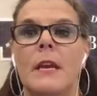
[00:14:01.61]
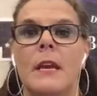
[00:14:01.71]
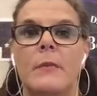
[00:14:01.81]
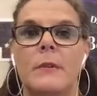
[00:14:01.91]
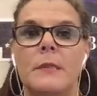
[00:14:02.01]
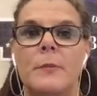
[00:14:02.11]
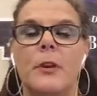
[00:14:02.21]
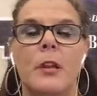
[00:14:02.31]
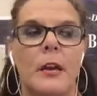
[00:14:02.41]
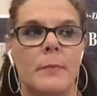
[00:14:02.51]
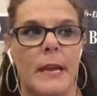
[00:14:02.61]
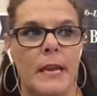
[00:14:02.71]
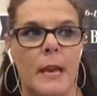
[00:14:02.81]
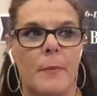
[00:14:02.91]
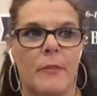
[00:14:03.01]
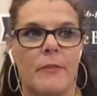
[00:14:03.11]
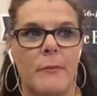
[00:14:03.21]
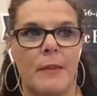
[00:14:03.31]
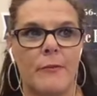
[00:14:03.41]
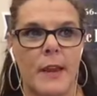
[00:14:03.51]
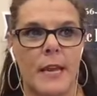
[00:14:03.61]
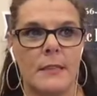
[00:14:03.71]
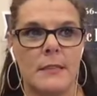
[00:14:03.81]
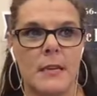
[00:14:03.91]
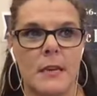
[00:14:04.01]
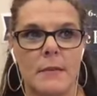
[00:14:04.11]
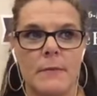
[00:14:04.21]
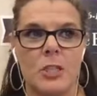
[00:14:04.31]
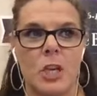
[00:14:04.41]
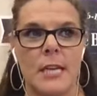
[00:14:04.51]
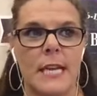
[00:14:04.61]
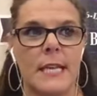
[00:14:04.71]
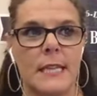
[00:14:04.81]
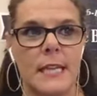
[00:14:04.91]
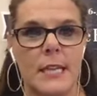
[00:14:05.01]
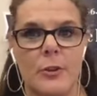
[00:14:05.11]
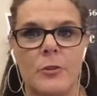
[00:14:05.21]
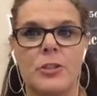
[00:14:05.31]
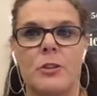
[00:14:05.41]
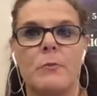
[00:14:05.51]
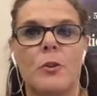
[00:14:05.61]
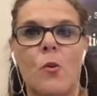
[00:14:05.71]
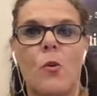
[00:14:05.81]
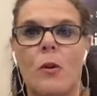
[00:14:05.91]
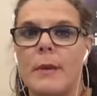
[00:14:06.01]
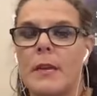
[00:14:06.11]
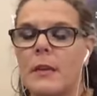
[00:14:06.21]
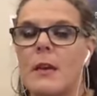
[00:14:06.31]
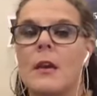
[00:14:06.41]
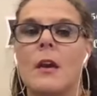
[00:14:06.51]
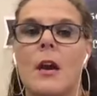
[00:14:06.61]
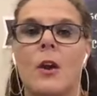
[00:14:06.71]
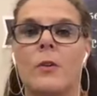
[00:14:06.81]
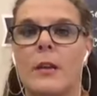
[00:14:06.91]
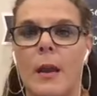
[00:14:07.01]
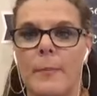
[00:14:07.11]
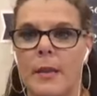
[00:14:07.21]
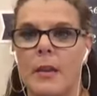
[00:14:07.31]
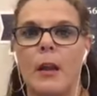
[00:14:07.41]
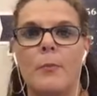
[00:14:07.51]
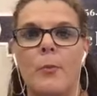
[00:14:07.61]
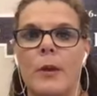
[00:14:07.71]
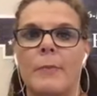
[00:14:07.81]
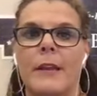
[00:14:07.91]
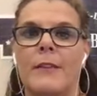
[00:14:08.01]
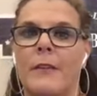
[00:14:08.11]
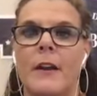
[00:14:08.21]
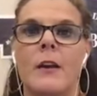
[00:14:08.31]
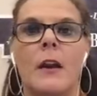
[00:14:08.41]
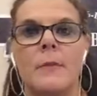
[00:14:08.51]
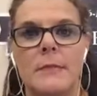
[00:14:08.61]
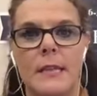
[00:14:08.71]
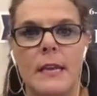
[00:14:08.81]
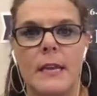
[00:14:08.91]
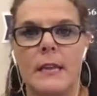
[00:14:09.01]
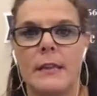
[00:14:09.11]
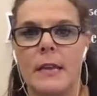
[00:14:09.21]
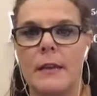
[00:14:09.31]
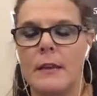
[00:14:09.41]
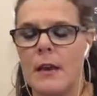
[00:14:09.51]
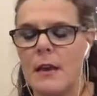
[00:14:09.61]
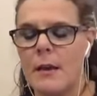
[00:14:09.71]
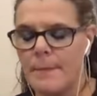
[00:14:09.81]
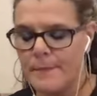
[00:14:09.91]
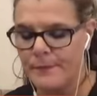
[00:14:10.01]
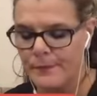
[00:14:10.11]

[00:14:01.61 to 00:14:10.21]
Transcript: It was put on by a couple of my friends, um, John Anthony and Christian McCormick own a company called Point Blank Firearms, and they they um,